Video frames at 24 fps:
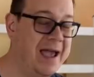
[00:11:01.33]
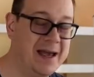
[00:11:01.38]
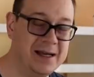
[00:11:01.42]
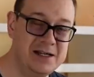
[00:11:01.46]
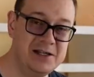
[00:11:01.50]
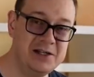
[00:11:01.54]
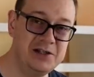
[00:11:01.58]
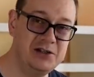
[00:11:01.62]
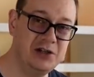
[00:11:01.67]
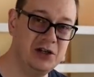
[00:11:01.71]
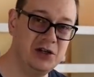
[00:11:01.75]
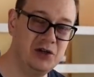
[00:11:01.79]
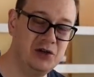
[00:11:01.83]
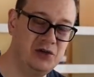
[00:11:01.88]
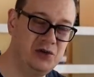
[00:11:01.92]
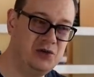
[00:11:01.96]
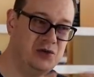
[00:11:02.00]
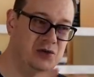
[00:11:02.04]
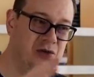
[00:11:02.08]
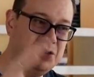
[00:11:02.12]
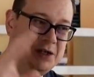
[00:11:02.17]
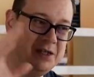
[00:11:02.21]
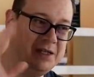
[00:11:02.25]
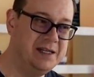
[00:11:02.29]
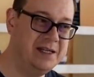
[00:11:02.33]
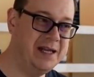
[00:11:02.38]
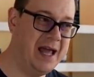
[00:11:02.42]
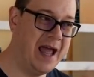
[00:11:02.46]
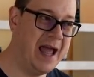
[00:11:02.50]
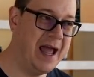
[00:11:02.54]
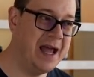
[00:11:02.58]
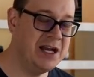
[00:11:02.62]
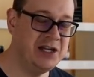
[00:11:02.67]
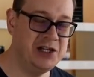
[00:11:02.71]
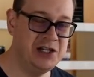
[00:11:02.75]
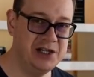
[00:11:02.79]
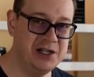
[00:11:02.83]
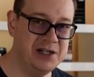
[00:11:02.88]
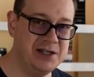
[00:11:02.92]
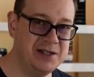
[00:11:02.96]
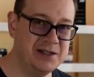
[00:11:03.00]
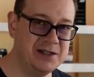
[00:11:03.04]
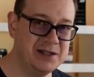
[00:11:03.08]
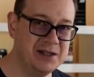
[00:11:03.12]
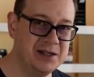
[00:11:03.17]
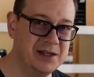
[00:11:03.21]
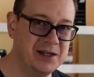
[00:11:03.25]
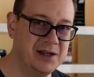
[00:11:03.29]
edged to the
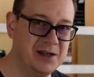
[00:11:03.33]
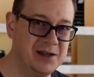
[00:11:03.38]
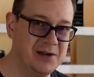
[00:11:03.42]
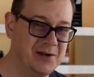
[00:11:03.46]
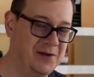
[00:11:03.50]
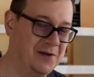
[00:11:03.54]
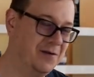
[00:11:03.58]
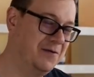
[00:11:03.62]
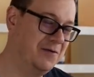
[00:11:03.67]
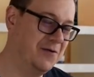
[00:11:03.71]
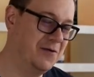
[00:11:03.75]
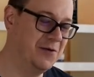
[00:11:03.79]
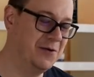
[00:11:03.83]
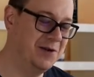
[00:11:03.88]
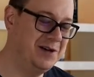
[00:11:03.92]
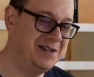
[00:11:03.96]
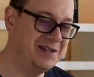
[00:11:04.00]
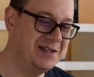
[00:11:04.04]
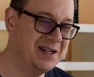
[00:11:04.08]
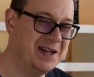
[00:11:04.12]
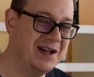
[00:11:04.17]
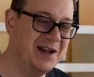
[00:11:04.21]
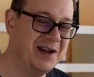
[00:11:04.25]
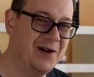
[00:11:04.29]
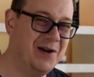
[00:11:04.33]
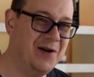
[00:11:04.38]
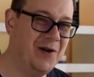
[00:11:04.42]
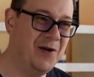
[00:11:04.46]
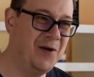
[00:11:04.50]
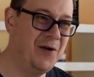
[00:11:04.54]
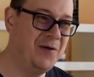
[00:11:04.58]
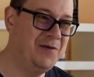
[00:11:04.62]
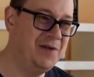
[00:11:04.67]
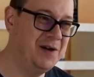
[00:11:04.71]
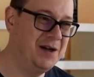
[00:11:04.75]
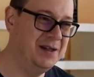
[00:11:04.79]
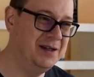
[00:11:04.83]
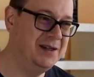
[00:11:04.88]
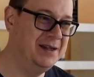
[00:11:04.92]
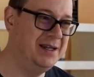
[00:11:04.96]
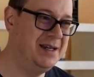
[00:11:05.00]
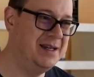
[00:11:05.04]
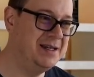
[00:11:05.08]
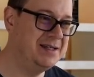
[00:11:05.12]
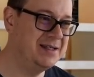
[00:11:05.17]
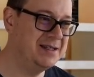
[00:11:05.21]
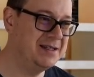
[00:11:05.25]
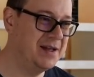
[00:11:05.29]
edges, of course, of
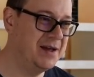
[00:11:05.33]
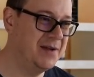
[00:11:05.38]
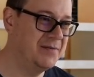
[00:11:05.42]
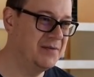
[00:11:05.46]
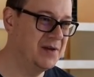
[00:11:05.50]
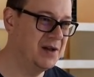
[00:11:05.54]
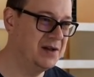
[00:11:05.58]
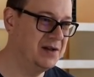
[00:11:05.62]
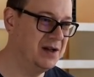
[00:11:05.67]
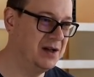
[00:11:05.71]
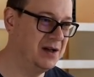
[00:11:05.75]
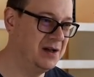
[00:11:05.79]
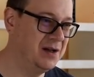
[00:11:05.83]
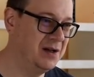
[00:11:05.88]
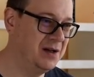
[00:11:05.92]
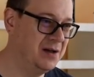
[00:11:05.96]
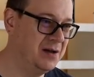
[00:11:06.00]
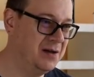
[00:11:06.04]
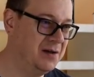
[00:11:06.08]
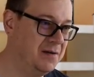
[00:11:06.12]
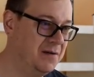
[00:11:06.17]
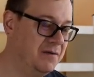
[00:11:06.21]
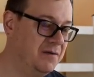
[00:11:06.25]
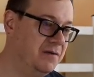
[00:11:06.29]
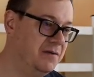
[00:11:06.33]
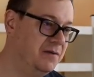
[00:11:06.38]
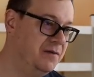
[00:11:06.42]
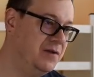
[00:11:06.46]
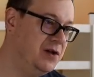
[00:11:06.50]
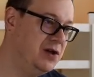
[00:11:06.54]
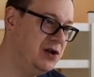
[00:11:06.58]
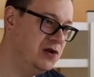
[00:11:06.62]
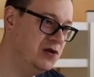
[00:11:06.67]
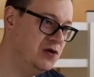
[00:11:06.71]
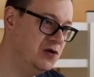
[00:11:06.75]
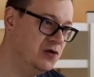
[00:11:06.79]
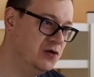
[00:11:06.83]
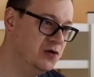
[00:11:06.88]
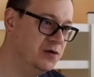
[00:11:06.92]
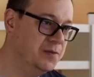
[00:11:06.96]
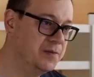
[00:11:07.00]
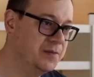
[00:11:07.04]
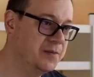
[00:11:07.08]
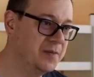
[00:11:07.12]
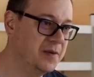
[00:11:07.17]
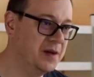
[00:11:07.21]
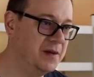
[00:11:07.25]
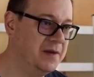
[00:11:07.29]
this uh,
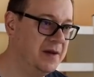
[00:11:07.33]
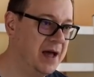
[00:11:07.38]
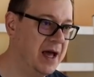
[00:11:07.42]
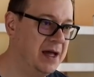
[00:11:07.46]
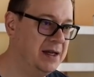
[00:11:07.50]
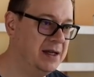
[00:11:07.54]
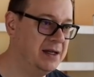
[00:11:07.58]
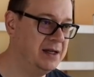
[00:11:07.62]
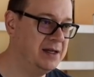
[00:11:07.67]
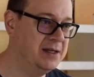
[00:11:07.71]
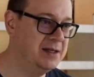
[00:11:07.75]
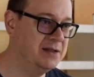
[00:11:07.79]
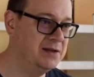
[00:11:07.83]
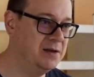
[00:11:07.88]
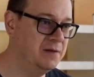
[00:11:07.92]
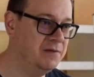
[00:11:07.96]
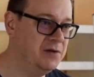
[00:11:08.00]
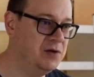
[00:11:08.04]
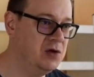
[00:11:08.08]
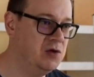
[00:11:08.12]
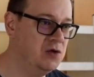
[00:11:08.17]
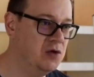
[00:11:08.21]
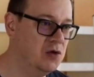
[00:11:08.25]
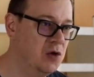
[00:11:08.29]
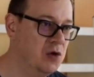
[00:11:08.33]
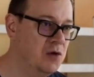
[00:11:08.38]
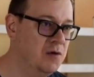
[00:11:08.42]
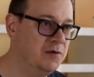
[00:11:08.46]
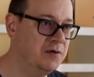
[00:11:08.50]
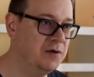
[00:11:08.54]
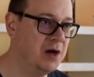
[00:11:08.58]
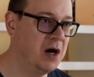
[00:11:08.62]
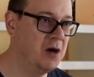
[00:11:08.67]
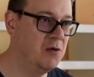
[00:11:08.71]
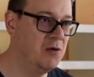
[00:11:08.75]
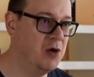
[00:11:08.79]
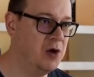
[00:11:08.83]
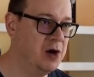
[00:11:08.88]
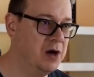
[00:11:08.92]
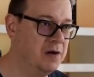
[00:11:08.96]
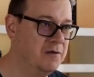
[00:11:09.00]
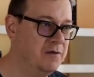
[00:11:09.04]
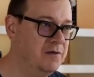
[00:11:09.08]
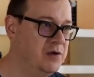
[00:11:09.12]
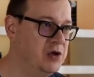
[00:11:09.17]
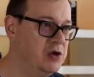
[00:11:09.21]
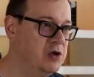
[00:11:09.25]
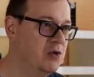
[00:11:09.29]
view that is the view of
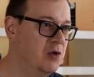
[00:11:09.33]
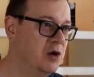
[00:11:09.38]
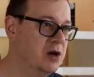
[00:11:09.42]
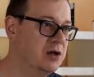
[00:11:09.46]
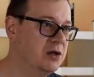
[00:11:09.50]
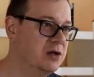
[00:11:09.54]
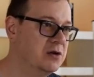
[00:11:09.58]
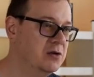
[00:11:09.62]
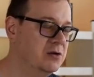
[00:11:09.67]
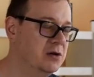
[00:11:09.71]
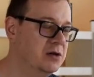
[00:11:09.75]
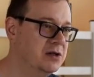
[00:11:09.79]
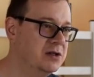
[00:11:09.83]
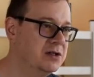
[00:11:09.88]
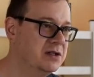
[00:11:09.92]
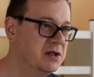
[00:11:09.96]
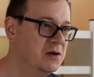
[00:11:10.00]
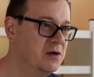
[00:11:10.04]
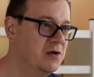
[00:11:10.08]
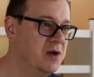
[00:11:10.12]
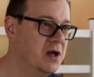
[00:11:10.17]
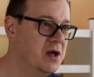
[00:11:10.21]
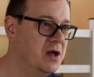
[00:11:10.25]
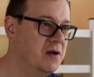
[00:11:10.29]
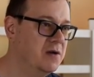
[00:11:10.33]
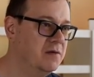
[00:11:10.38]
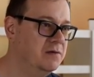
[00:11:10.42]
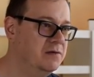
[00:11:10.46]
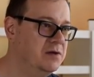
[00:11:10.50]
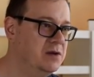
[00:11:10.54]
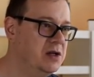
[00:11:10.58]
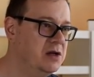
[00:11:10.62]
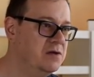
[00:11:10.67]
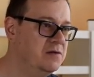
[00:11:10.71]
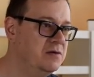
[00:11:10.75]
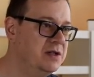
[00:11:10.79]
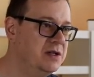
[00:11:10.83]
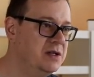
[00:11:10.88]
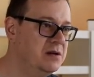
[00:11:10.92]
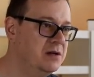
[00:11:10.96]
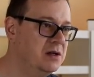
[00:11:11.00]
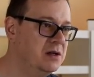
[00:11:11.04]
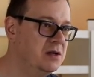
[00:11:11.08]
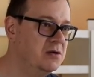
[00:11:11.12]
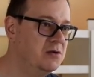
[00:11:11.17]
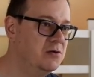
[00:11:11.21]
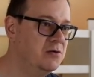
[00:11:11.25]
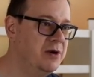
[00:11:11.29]
our view controller. So view
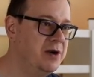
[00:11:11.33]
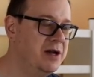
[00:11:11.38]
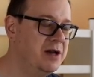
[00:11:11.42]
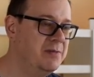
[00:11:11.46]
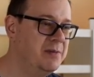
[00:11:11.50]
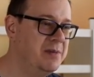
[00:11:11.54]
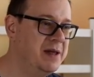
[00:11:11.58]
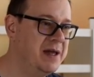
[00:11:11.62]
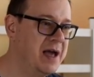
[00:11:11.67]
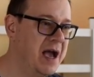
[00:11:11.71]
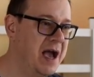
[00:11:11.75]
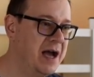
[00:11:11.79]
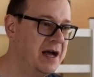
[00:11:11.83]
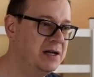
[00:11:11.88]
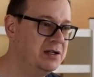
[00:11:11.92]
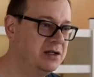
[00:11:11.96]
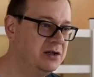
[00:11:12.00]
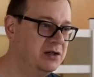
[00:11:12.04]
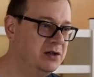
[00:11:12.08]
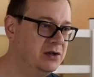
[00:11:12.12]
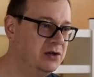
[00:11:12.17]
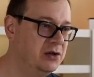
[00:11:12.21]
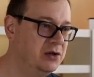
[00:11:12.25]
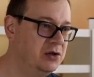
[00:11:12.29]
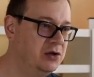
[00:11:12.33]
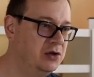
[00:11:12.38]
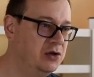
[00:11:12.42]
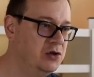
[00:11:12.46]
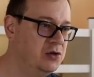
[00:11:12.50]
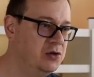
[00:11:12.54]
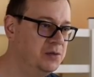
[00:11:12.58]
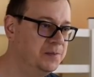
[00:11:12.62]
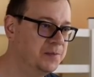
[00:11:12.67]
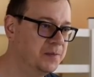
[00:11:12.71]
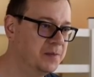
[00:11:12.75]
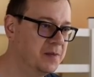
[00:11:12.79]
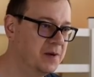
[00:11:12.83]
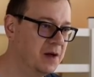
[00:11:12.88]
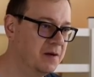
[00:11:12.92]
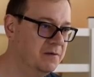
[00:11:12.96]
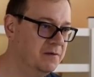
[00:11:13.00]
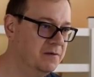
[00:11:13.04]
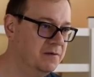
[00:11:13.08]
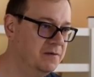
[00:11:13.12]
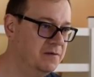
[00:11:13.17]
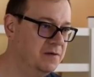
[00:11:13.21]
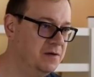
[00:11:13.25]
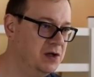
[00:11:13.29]
0 will be edged to
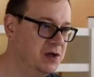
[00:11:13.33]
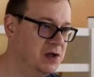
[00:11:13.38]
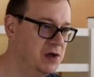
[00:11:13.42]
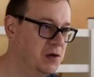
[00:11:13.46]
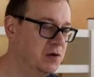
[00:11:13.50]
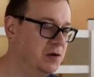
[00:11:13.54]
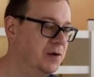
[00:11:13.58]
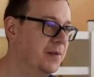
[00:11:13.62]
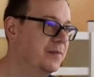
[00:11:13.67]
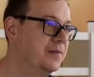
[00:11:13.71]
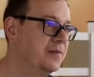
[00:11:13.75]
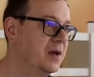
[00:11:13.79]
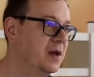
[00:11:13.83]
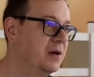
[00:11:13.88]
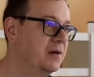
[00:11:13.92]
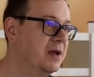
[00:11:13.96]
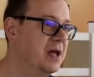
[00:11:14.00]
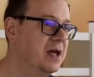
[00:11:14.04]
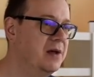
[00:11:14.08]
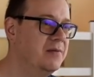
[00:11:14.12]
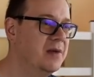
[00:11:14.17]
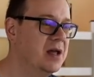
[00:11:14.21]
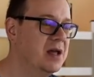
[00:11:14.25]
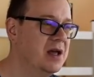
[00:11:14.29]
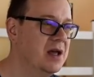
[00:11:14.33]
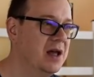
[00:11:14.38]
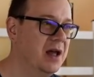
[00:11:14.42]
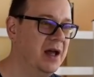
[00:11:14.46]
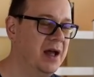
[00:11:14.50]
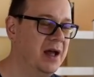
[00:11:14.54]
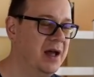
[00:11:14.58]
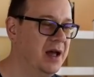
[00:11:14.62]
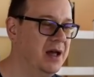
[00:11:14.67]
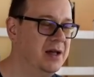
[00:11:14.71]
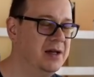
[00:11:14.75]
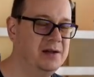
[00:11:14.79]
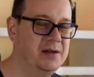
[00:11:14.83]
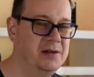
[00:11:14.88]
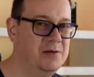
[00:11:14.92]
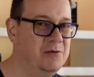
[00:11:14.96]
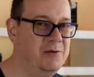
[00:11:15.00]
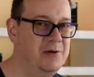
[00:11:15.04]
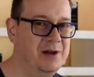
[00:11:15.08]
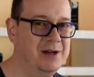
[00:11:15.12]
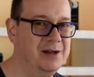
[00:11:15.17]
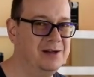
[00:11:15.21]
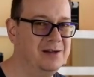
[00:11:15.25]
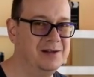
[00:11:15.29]
view, okay? And
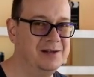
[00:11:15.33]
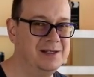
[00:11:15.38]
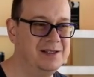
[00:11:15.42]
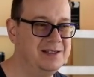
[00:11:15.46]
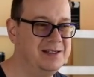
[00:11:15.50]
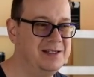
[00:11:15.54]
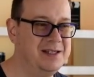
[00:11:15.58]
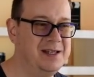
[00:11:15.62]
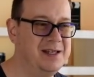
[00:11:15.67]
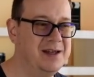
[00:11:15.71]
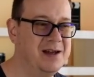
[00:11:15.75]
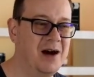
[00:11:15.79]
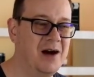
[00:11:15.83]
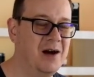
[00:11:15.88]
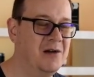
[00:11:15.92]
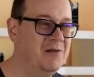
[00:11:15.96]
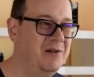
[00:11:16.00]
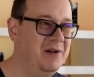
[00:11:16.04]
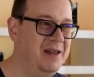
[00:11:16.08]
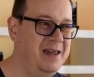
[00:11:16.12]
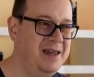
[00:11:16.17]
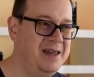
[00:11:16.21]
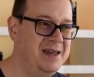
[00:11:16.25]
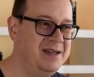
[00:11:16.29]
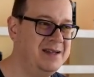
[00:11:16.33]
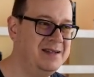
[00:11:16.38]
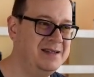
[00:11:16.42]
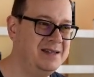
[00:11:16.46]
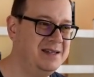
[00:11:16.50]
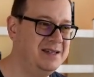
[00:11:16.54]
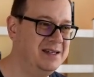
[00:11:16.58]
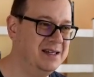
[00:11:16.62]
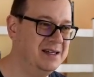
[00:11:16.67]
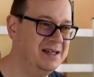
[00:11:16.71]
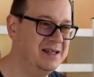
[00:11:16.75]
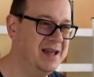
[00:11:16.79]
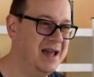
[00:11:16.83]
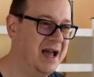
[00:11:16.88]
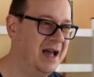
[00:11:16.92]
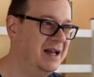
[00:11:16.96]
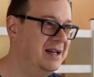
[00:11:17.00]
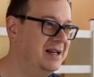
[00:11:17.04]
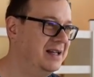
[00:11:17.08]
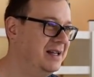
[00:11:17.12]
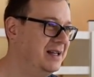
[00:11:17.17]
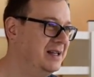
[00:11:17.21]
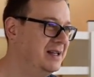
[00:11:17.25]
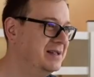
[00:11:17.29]
you will see how easy
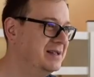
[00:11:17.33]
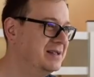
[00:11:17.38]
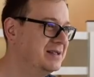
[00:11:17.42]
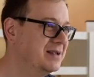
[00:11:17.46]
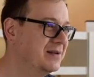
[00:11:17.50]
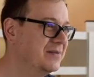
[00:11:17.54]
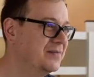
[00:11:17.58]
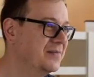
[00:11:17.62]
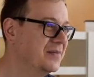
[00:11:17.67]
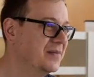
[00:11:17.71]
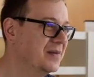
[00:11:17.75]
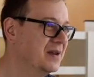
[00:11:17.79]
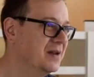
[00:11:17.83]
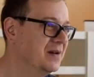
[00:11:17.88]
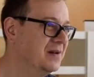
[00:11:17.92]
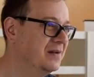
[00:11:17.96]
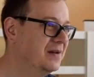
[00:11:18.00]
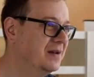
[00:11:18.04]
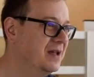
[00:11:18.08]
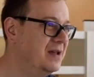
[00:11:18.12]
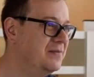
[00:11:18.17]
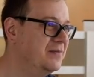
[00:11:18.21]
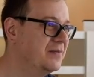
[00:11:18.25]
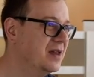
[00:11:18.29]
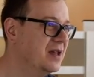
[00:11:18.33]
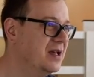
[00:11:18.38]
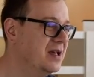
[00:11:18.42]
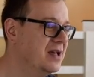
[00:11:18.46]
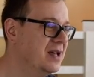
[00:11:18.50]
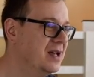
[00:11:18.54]
that is, okay?